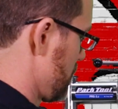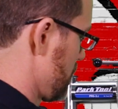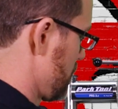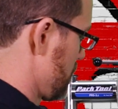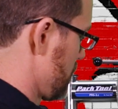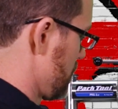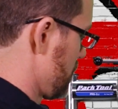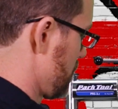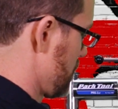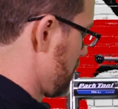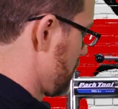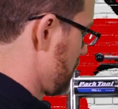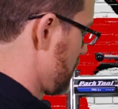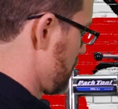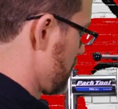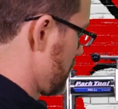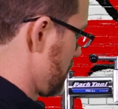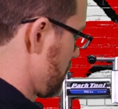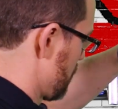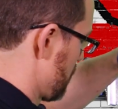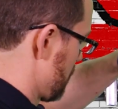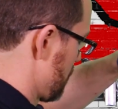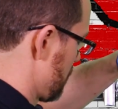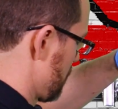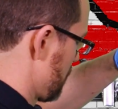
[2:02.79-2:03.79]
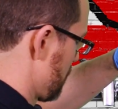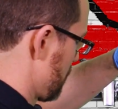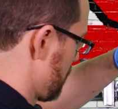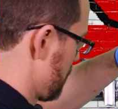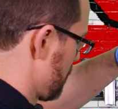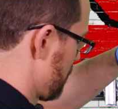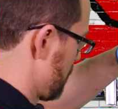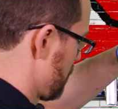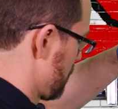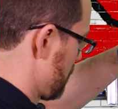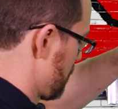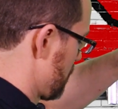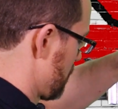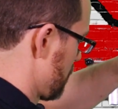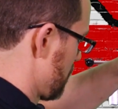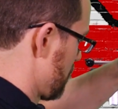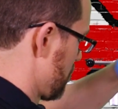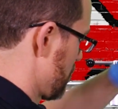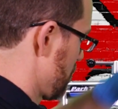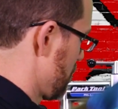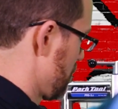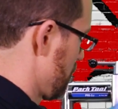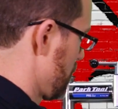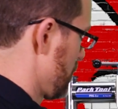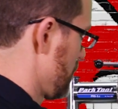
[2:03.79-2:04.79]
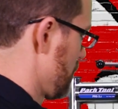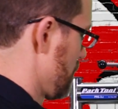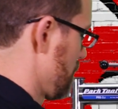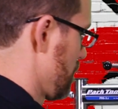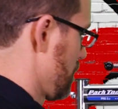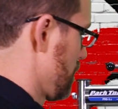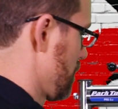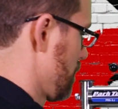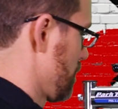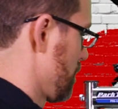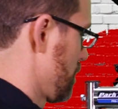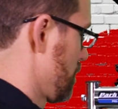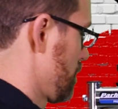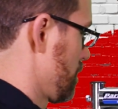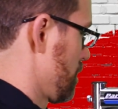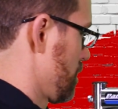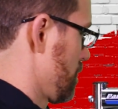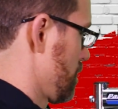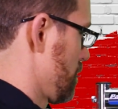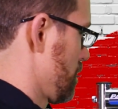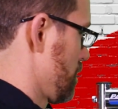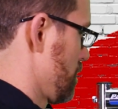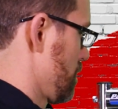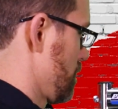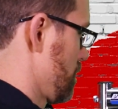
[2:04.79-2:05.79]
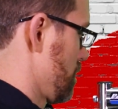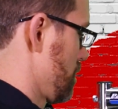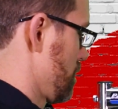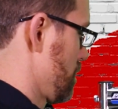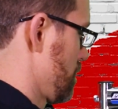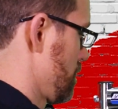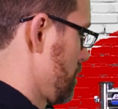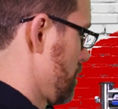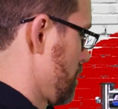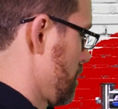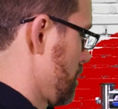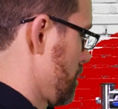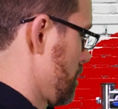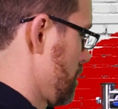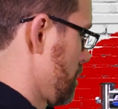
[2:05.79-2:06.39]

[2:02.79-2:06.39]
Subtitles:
(silence)